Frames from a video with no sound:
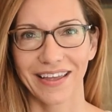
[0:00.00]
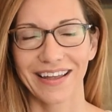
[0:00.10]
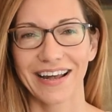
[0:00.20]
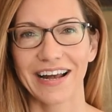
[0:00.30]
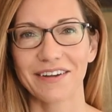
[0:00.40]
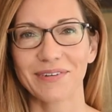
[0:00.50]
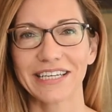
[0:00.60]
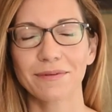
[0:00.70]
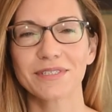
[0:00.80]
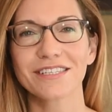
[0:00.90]
Hi, my
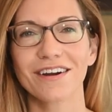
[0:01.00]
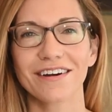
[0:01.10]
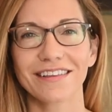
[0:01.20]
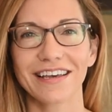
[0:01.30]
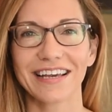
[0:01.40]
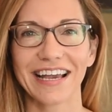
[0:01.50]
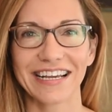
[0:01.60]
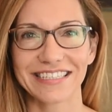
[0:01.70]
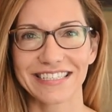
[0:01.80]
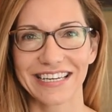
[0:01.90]
name is Carla,
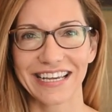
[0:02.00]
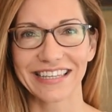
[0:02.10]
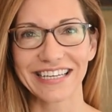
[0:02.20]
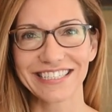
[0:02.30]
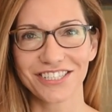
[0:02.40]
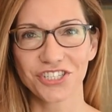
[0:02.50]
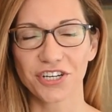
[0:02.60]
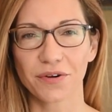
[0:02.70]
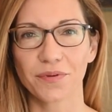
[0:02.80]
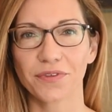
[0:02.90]
and today I'd like to
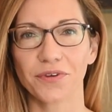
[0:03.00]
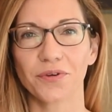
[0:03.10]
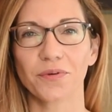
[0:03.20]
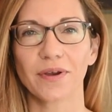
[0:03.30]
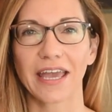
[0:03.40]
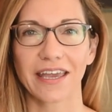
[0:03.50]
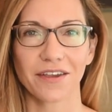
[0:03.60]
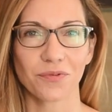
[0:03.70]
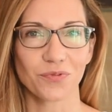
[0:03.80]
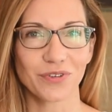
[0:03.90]
share with you
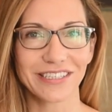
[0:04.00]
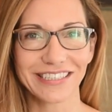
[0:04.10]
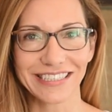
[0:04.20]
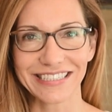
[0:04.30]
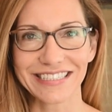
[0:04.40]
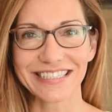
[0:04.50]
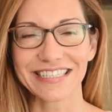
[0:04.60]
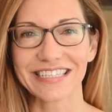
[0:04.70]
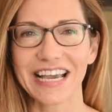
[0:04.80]
a really easy